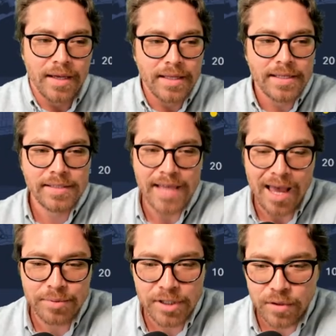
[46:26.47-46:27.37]
this is
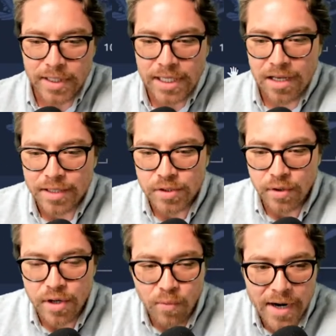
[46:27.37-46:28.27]
absolutely nuts. Are
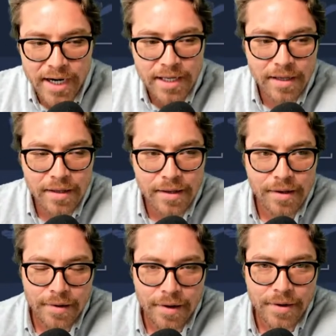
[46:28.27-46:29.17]
y'all ready?
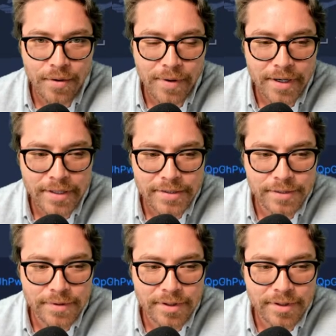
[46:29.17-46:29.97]
Are y'all ready to see what